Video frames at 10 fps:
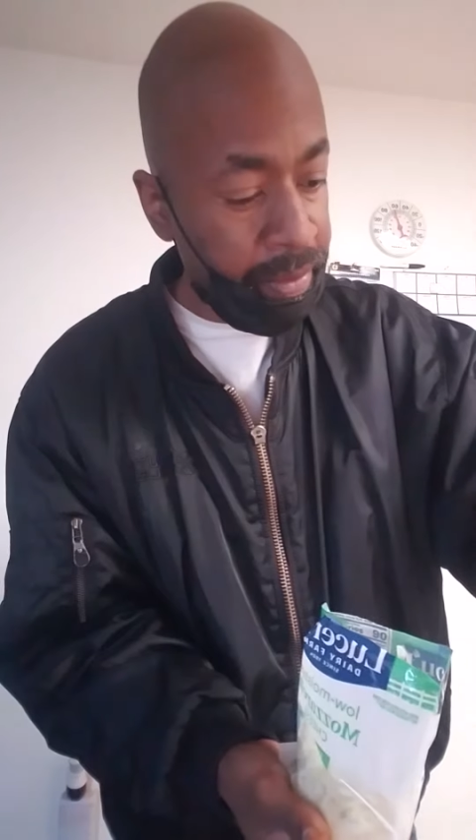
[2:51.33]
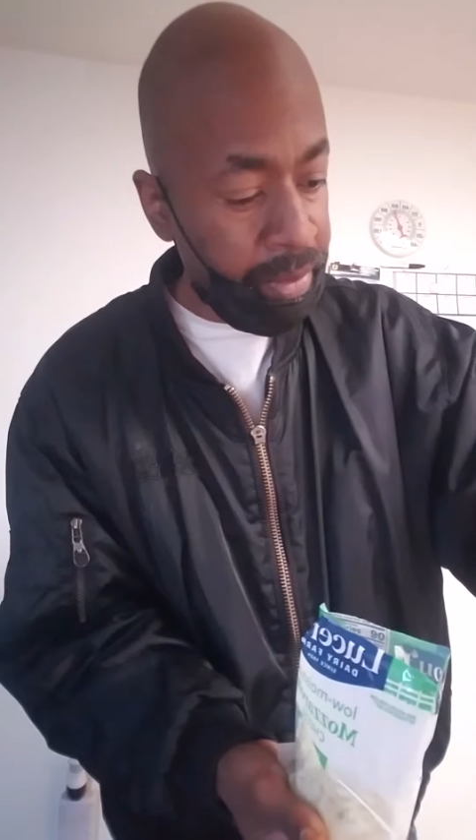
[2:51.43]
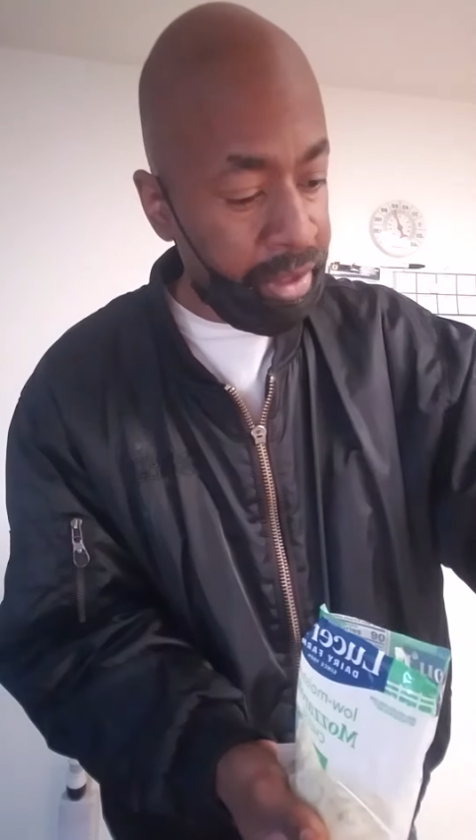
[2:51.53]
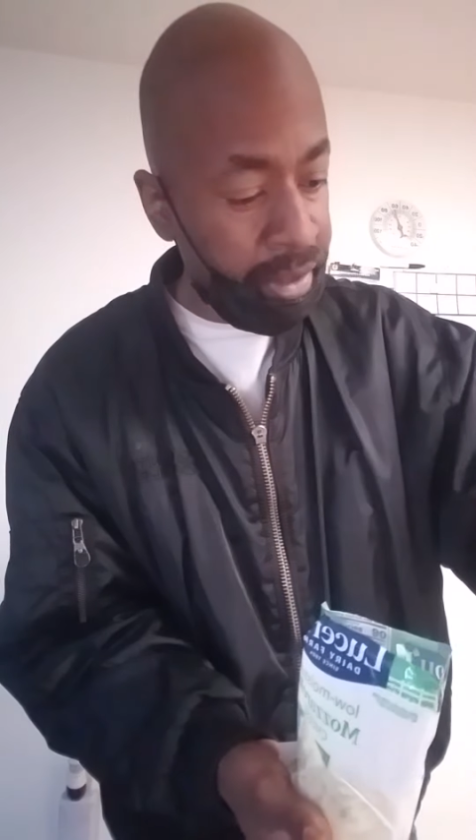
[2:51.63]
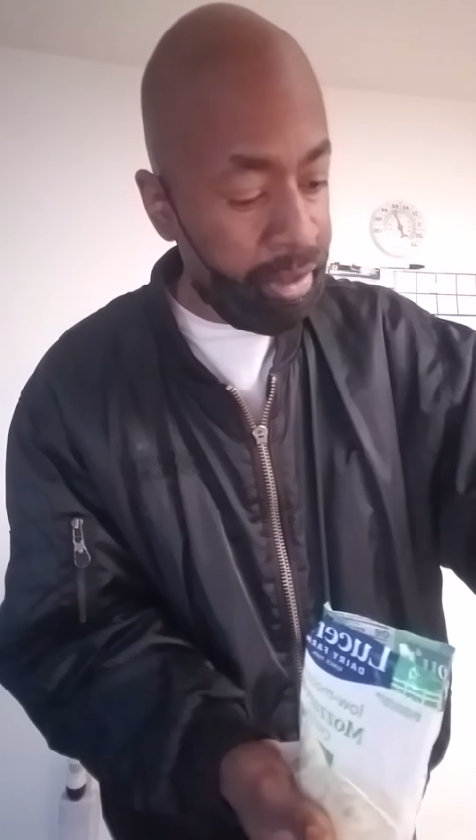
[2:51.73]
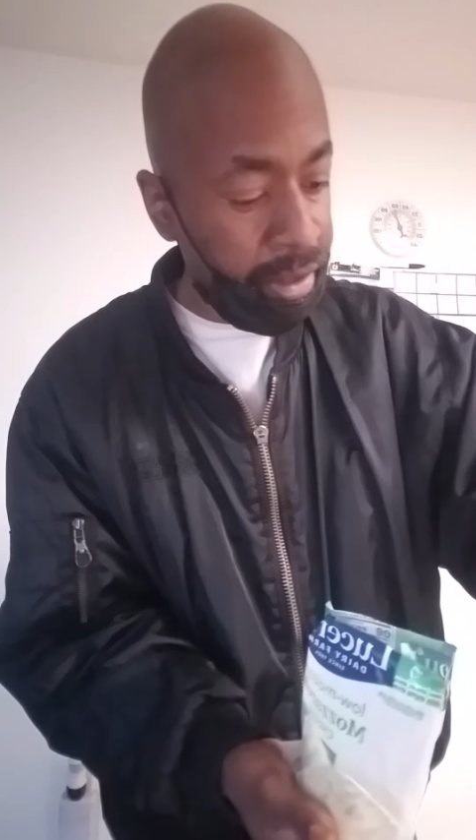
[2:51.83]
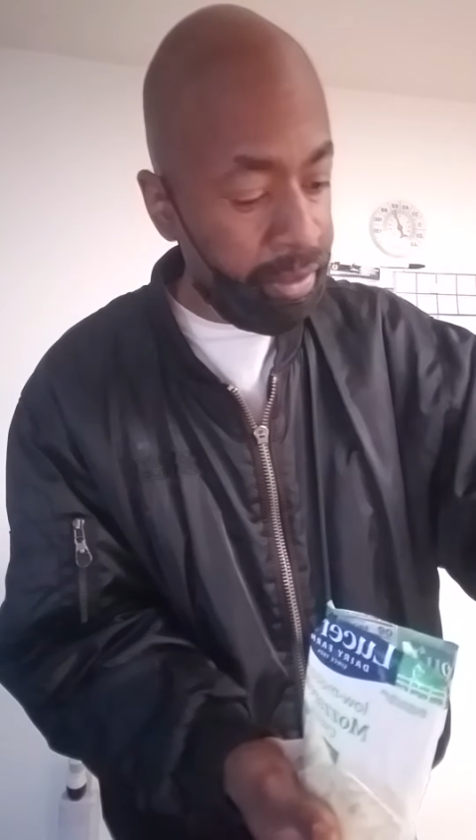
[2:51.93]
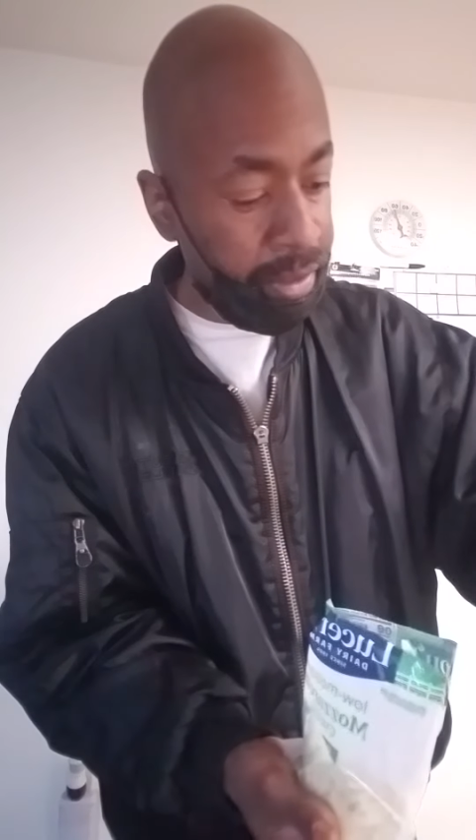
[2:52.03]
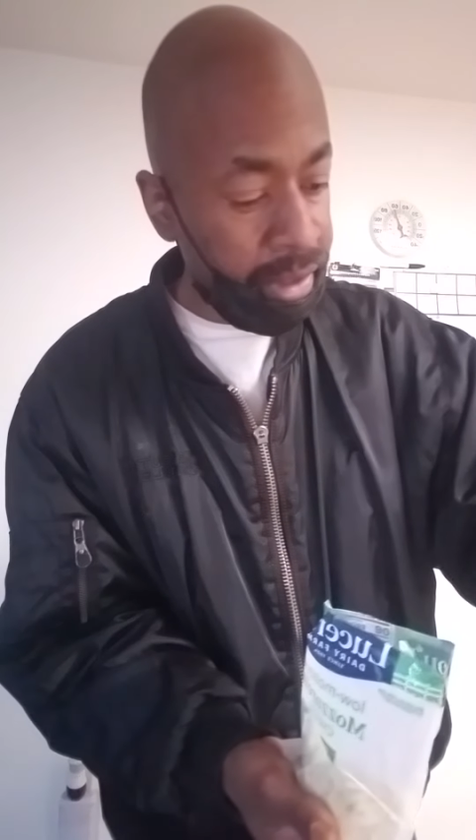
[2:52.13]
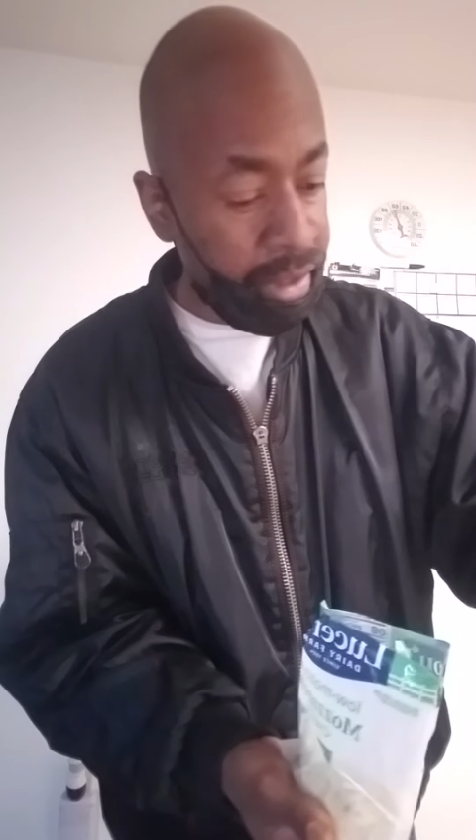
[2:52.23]
one
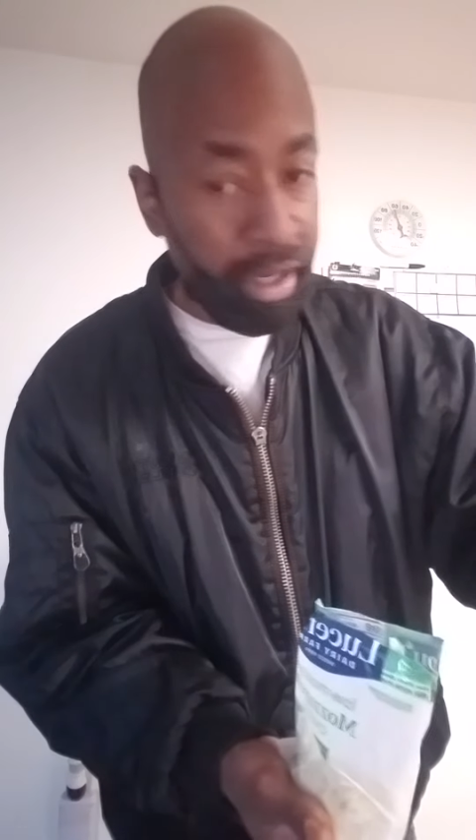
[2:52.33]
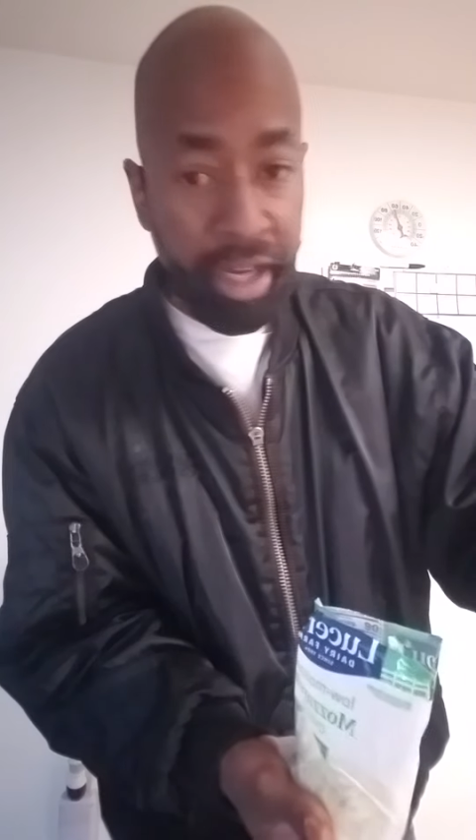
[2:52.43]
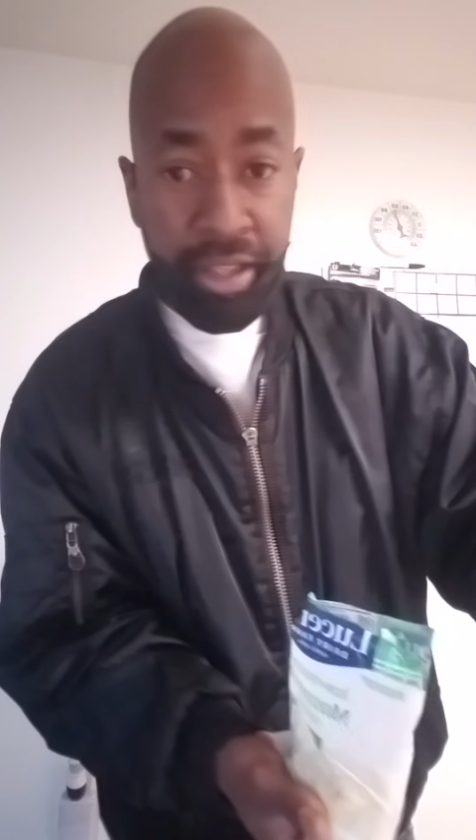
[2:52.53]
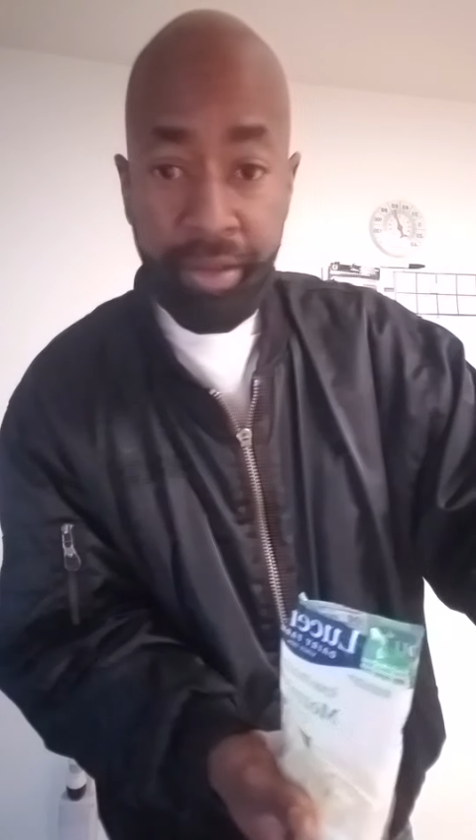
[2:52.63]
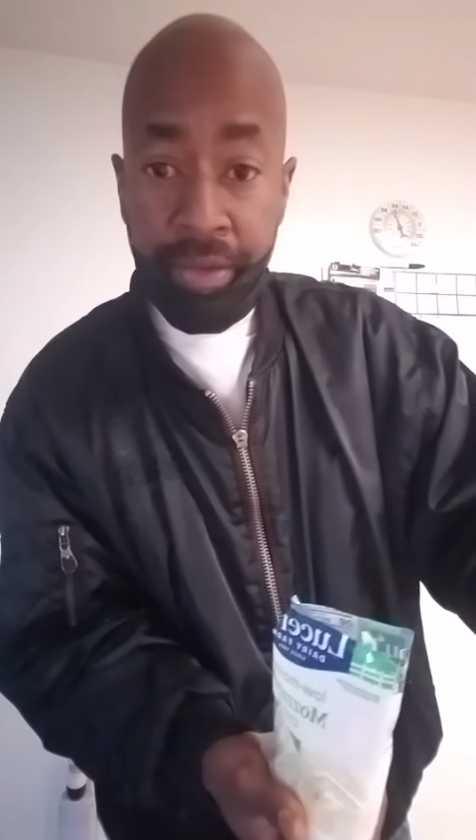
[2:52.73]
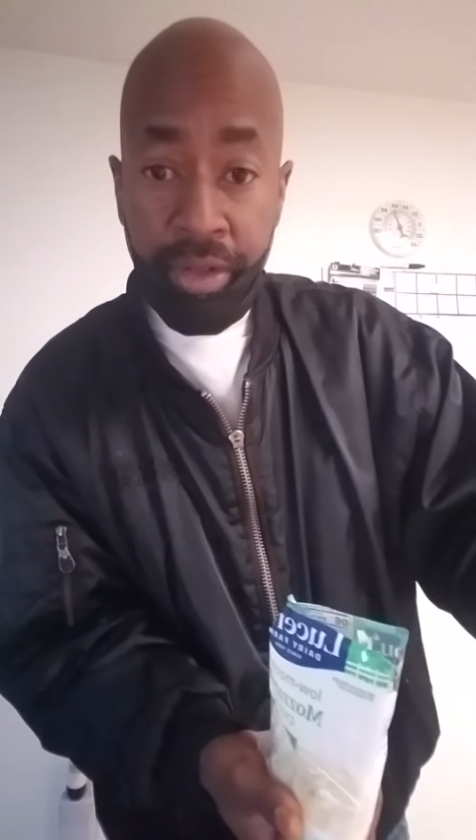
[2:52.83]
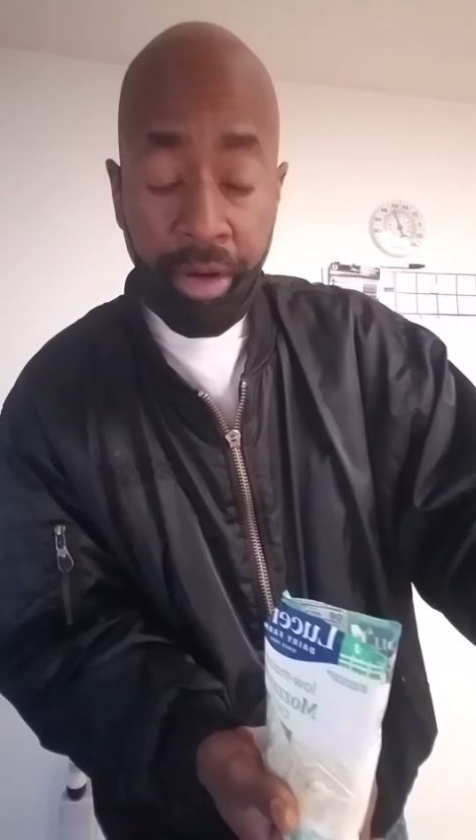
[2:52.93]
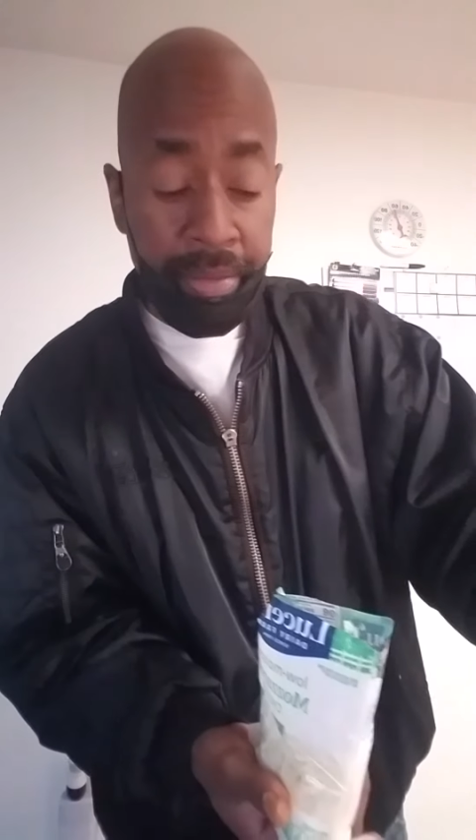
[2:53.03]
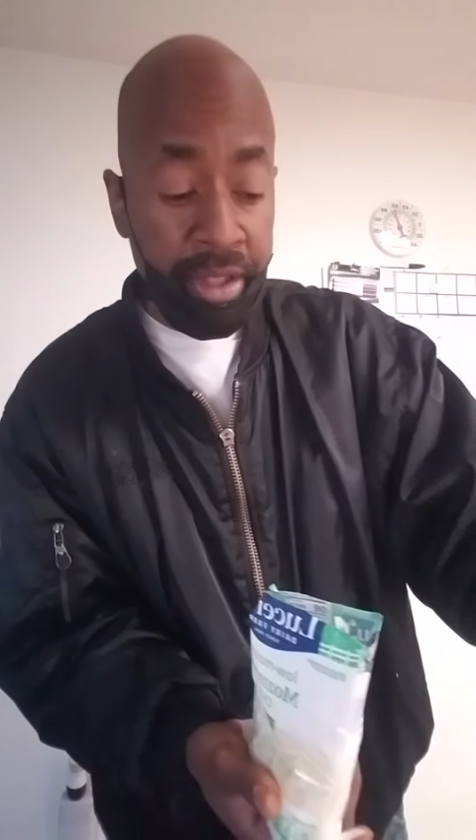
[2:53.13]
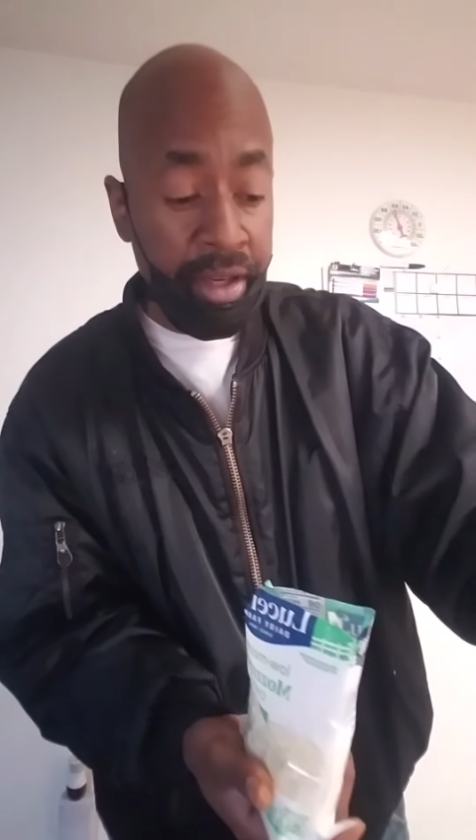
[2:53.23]
little slice of
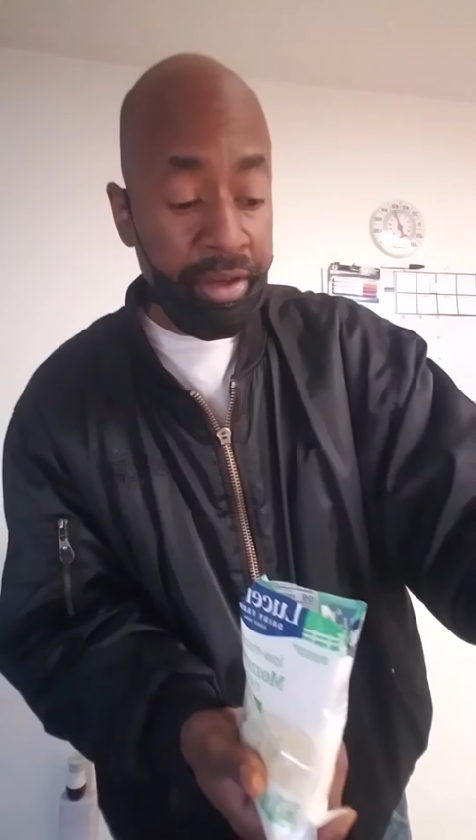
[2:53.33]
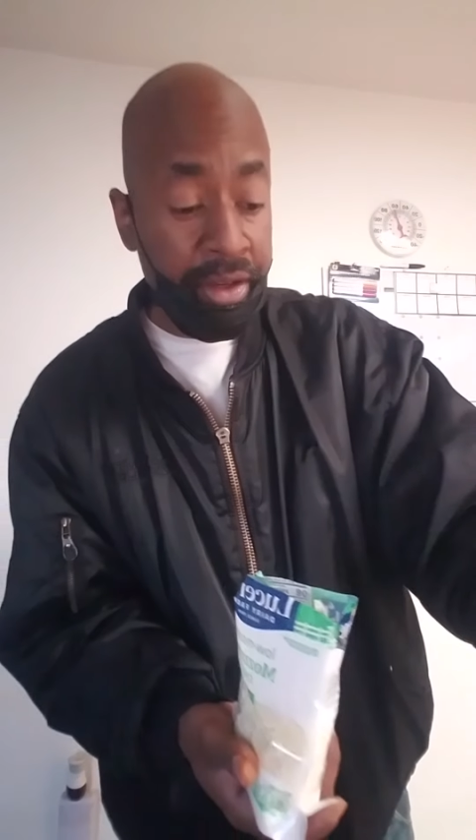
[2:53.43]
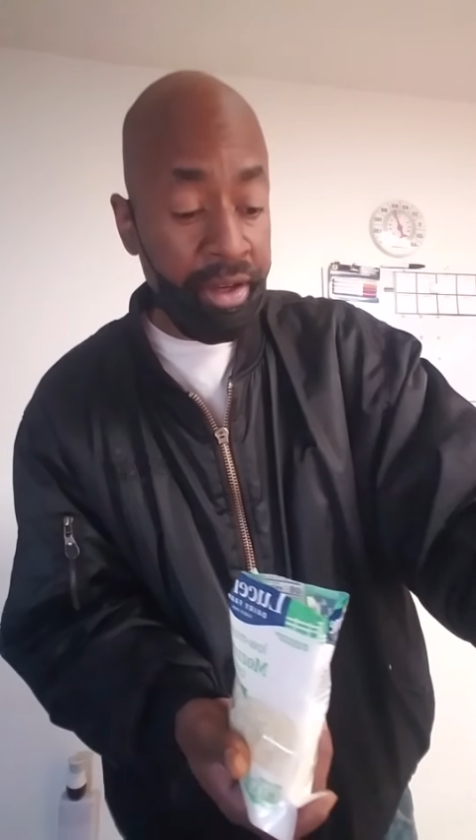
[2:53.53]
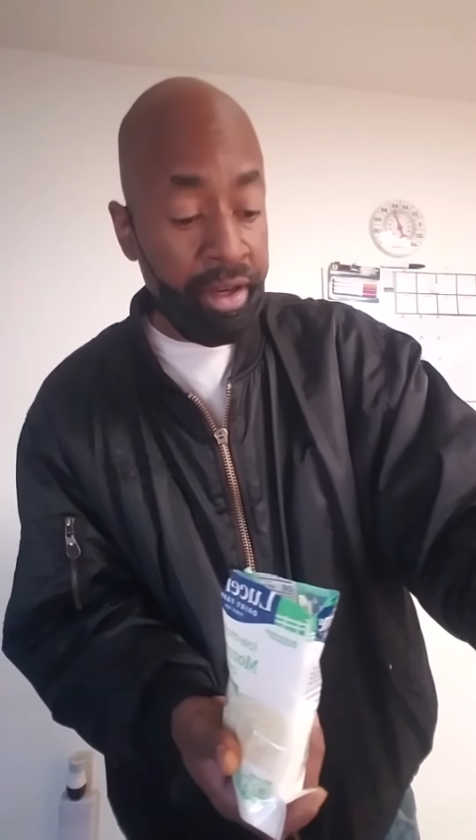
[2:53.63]
sharp cheddar.